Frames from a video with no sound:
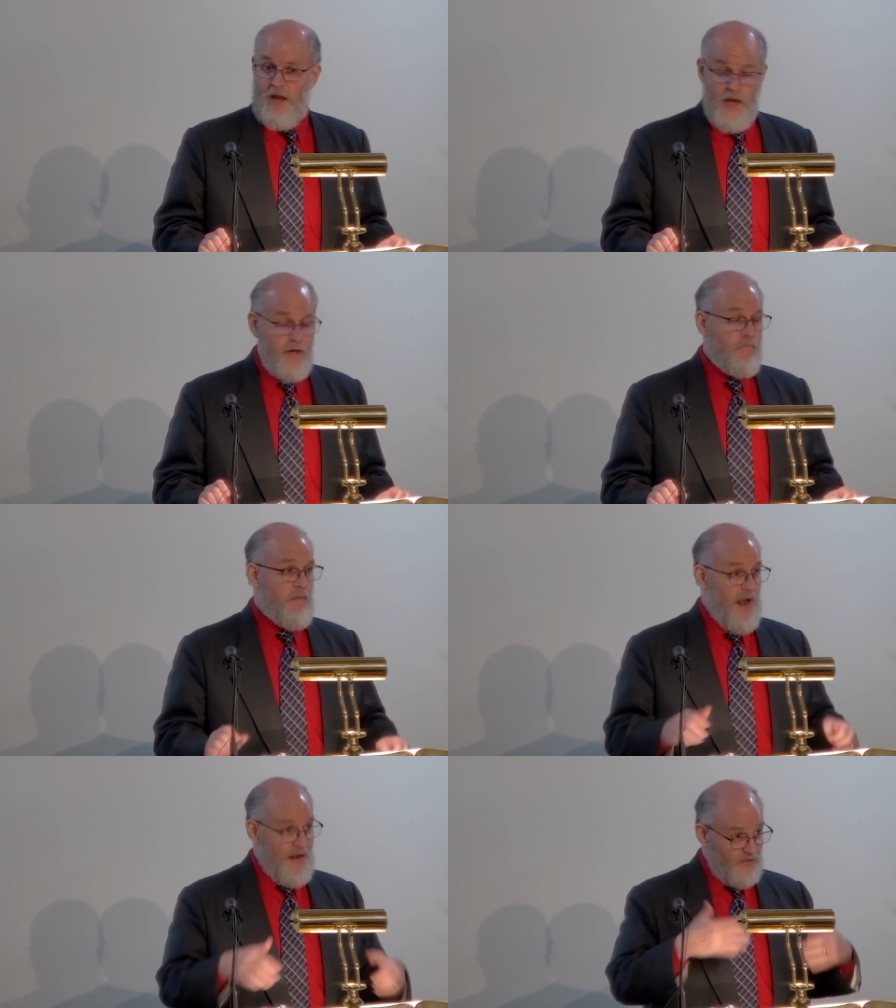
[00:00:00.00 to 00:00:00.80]

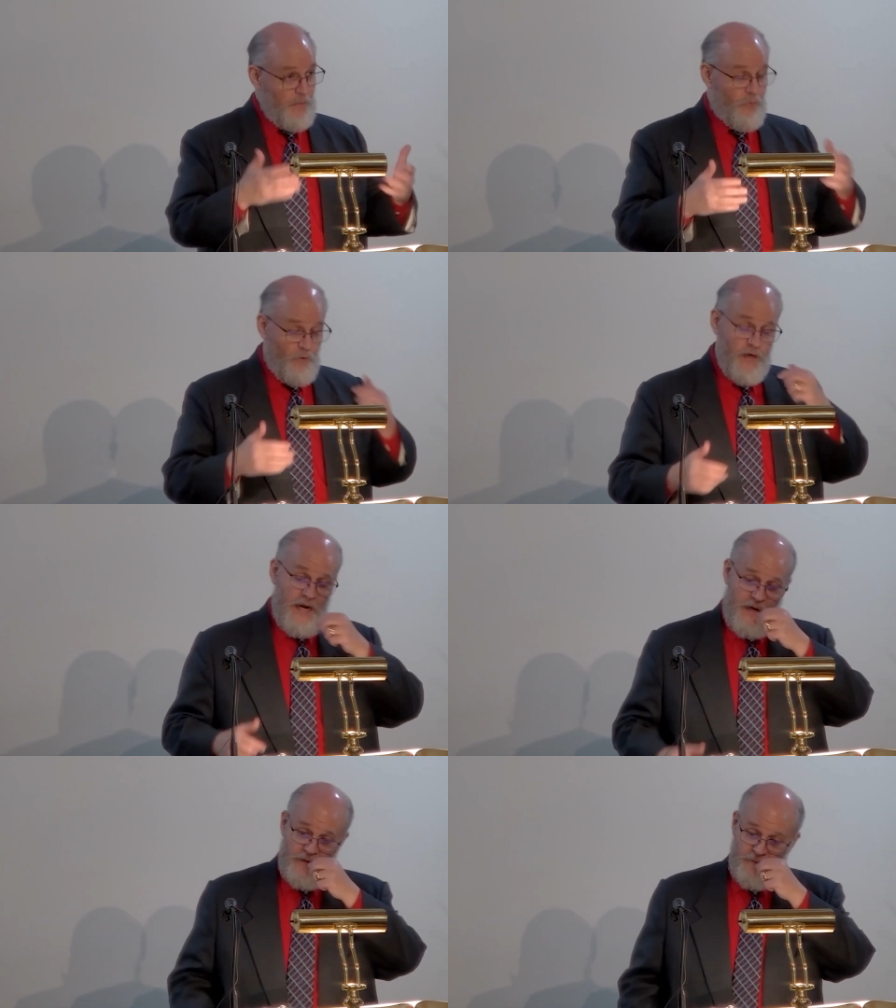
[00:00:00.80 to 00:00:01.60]
And as I pointed
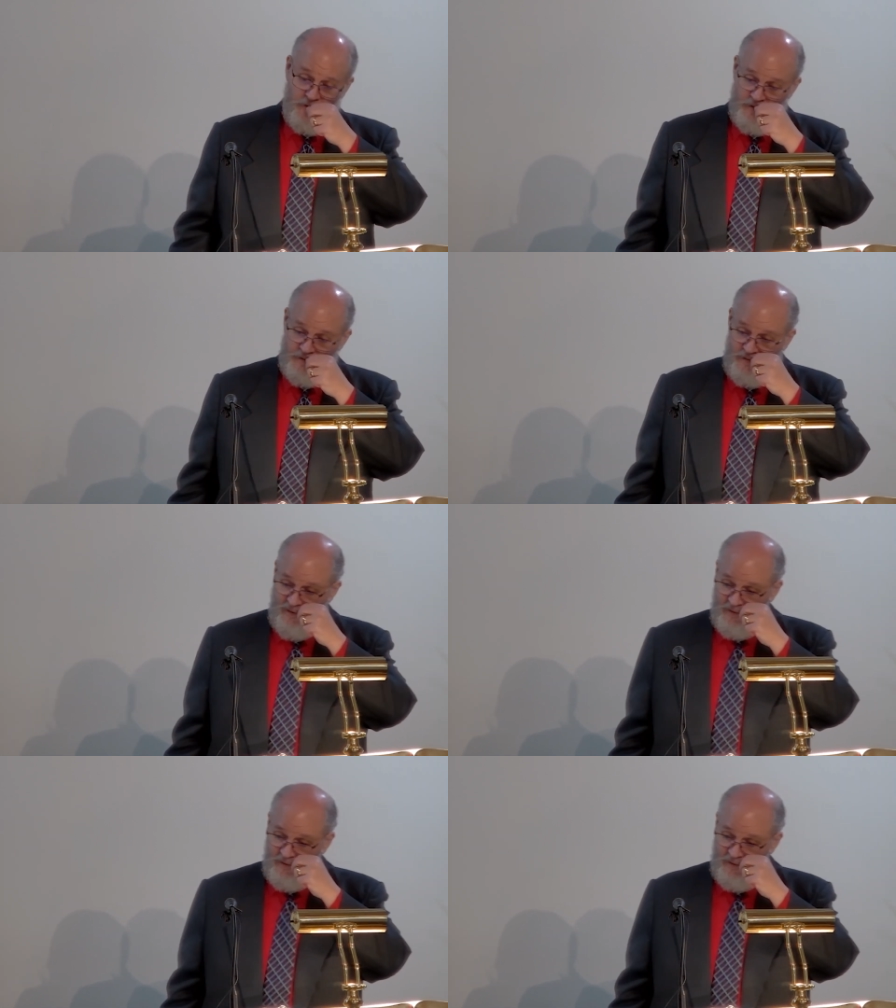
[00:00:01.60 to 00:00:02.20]
out in the bulletin